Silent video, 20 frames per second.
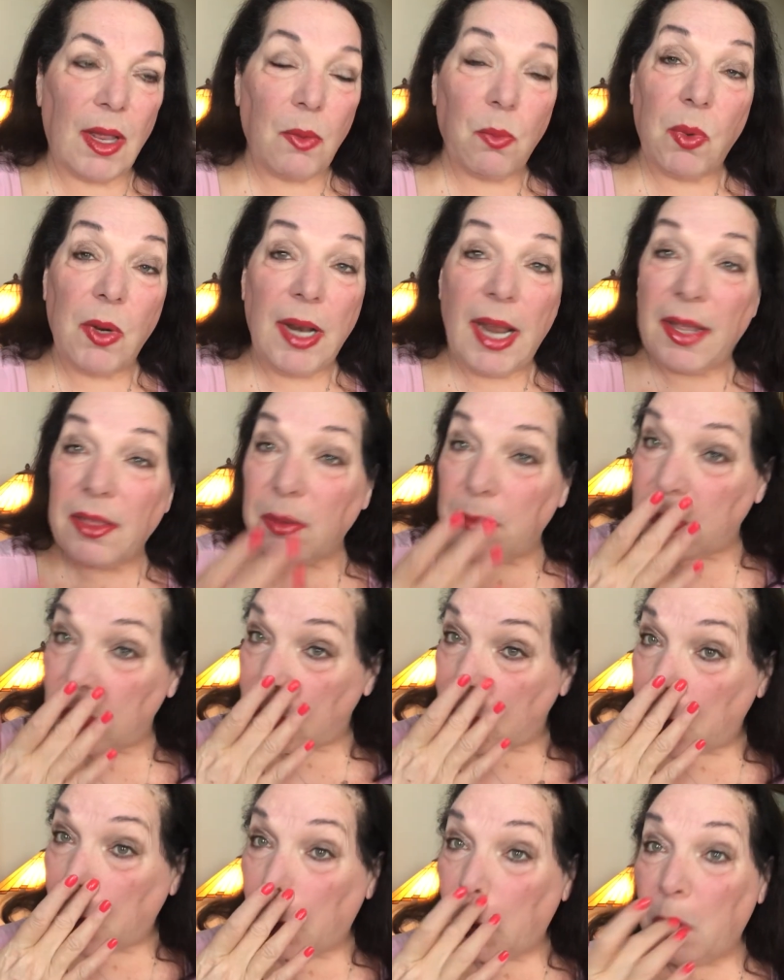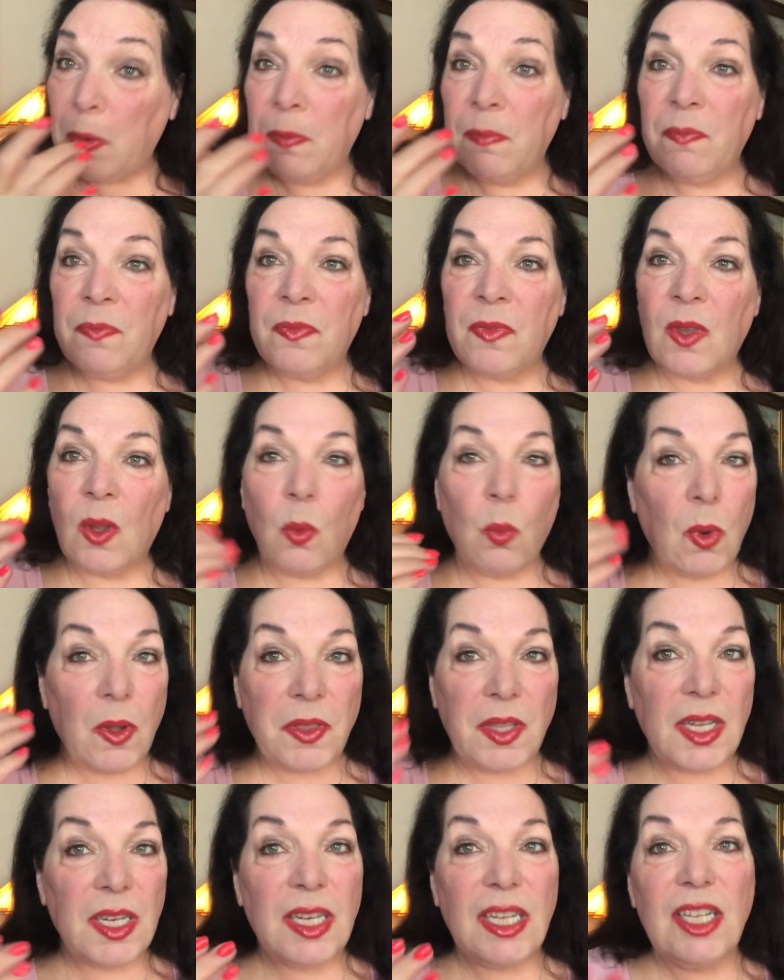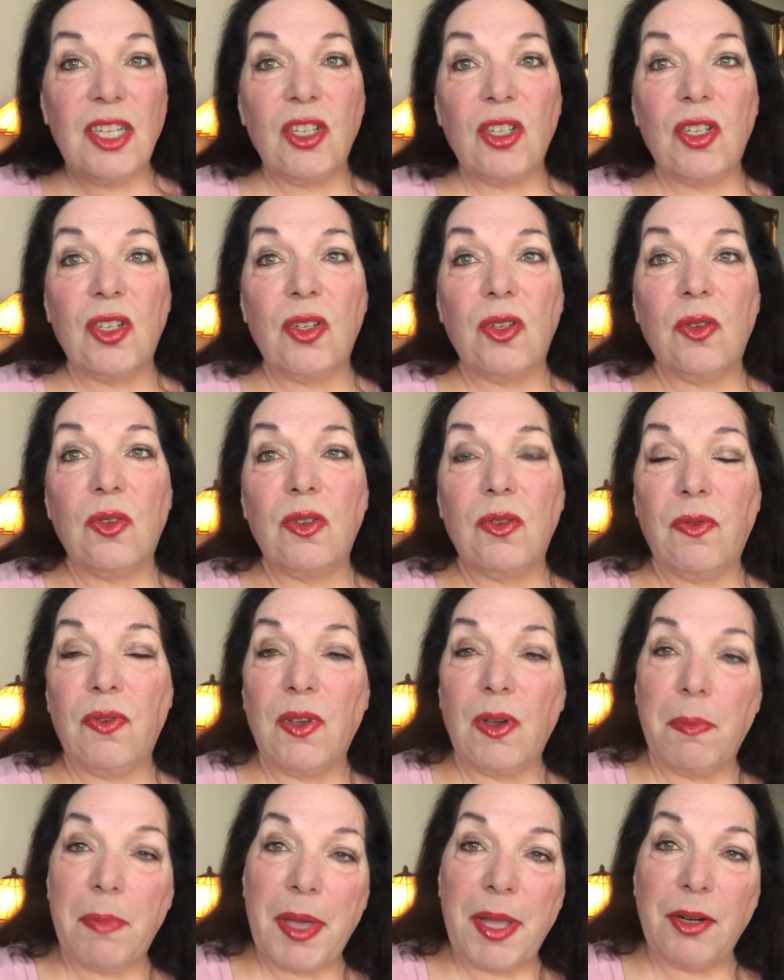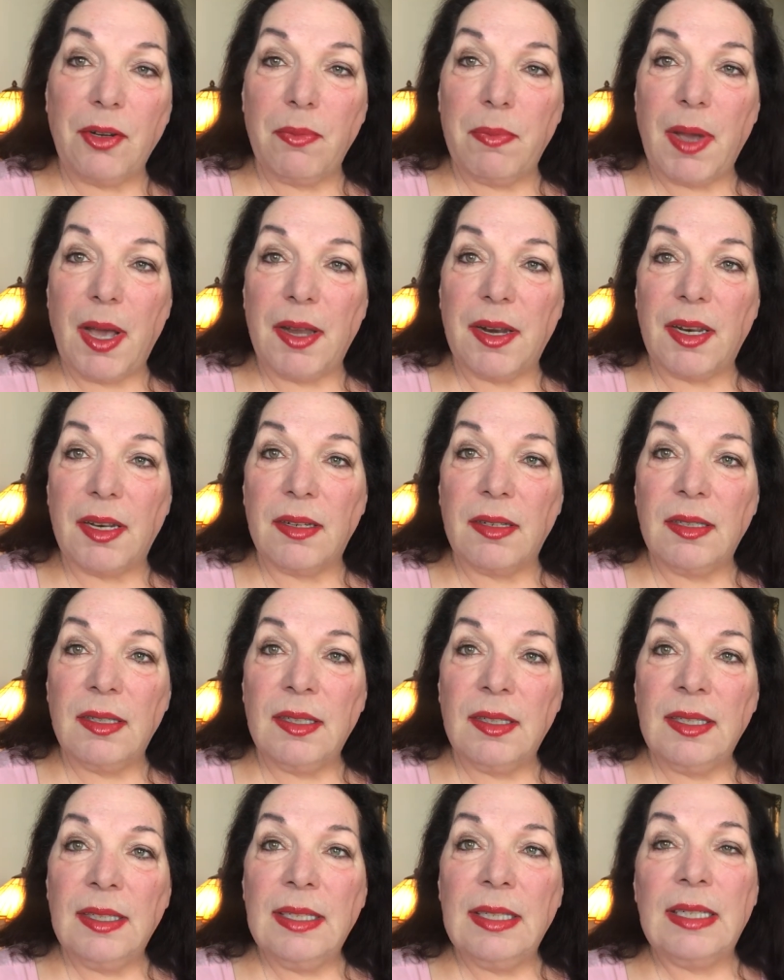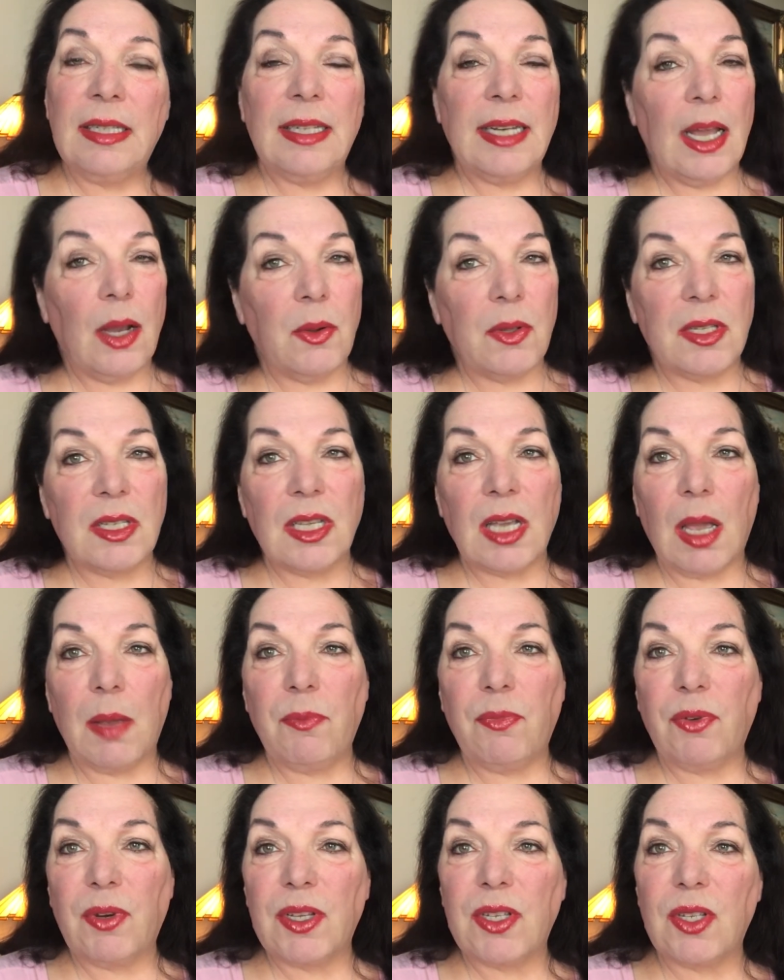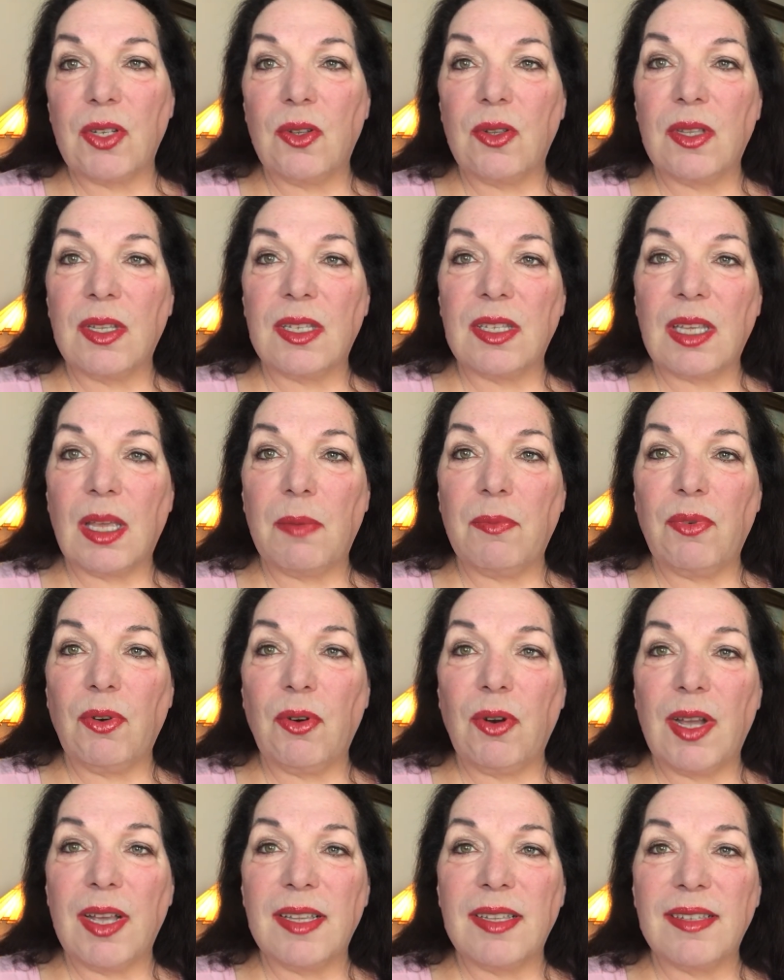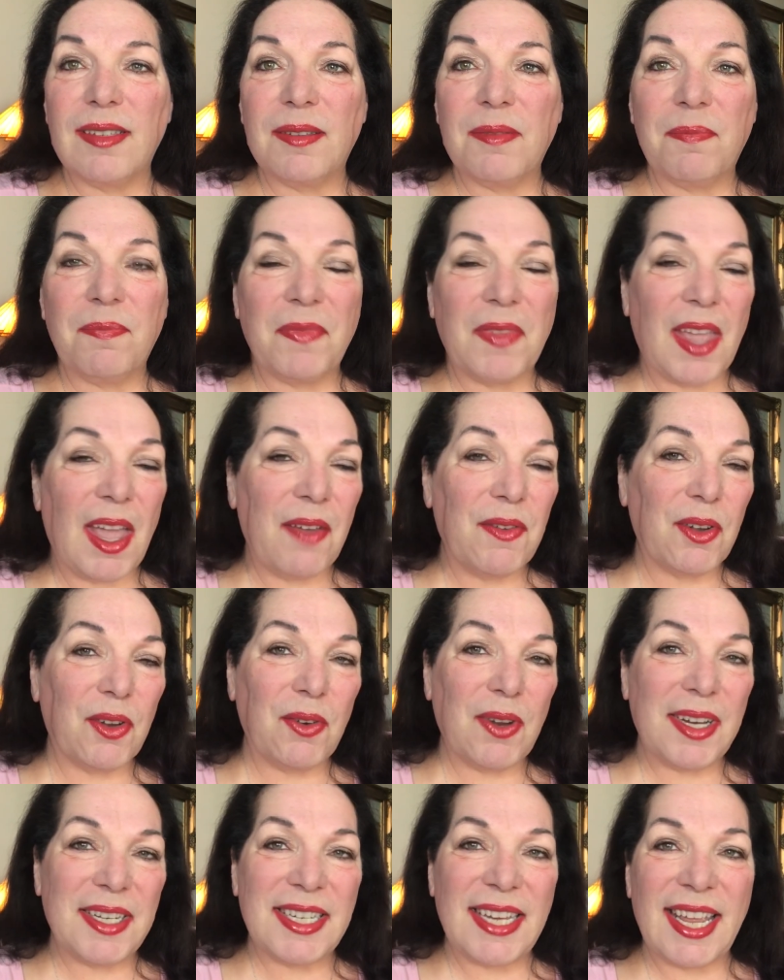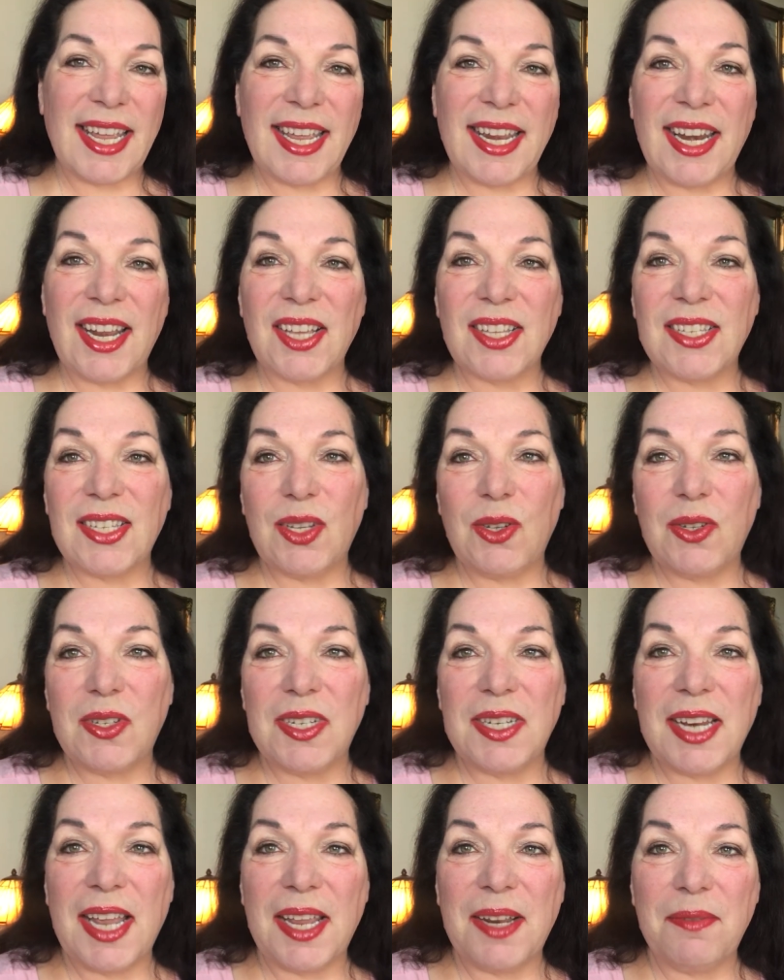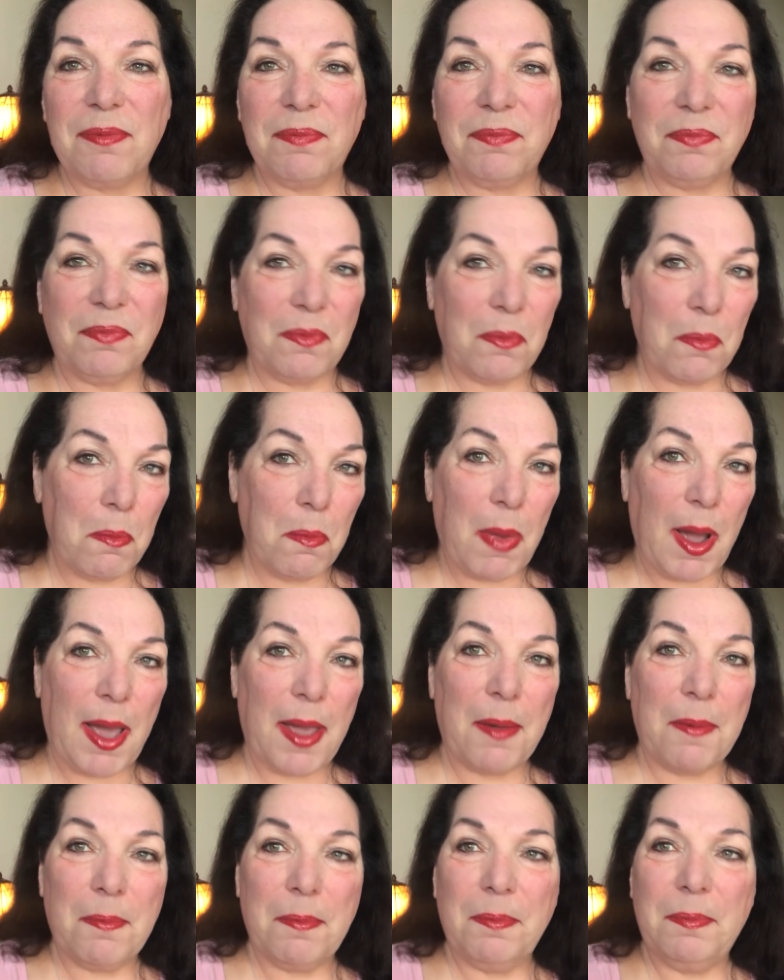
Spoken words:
we let them do what they need to do to feel better about it. Now it's time for us to do the same for us. Have a great day, and I'll see you tonight. Bye.